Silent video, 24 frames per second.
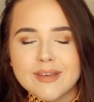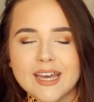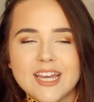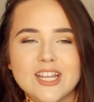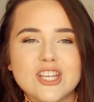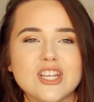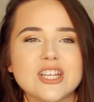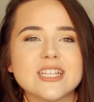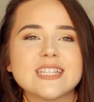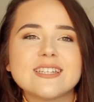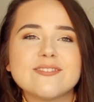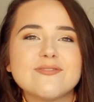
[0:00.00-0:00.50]

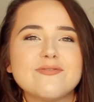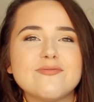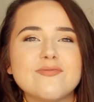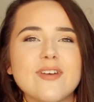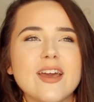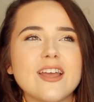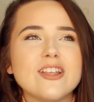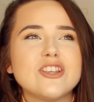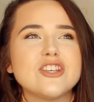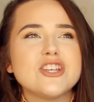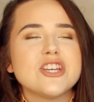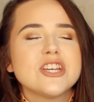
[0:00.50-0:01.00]
It just,
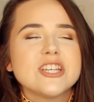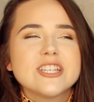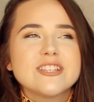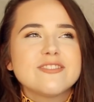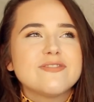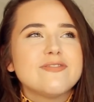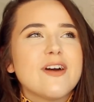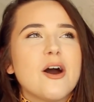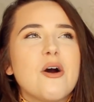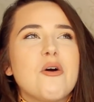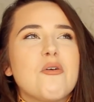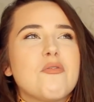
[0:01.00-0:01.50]
it just
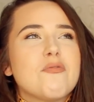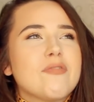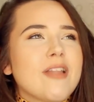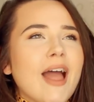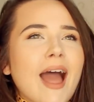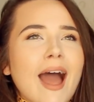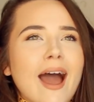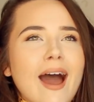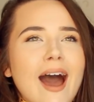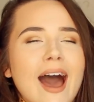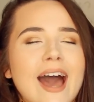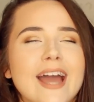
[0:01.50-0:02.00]
fell
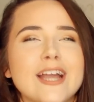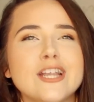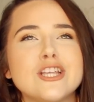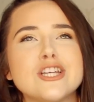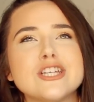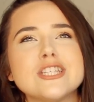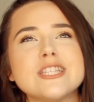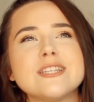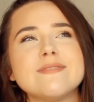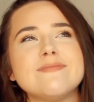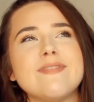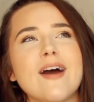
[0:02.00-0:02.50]
flat. I
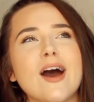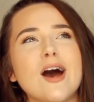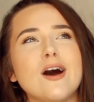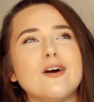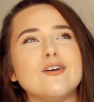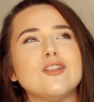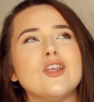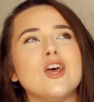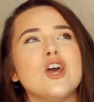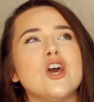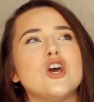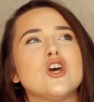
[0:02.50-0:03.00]
just
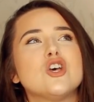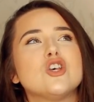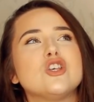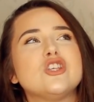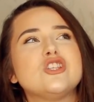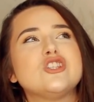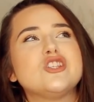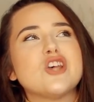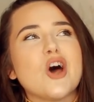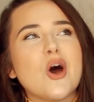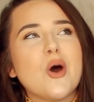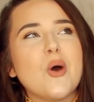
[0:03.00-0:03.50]
felt
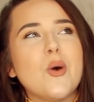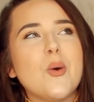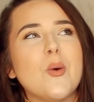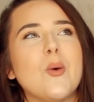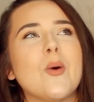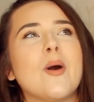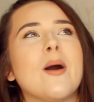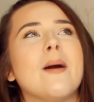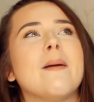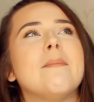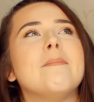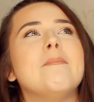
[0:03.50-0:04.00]

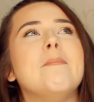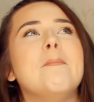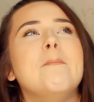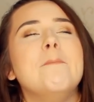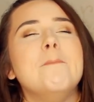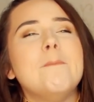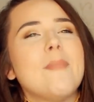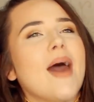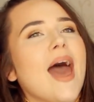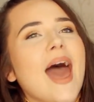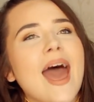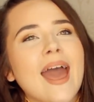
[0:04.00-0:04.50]
so
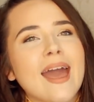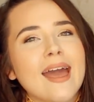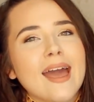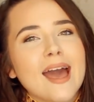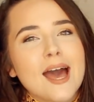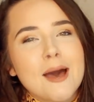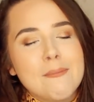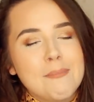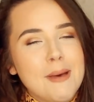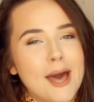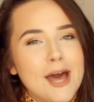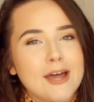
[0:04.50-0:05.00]
meh
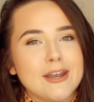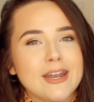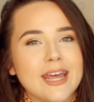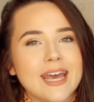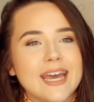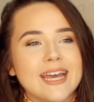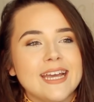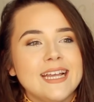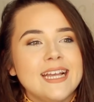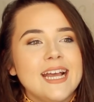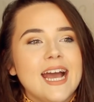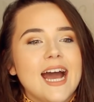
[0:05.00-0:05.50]
about
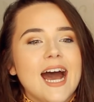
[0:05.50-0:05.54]
it.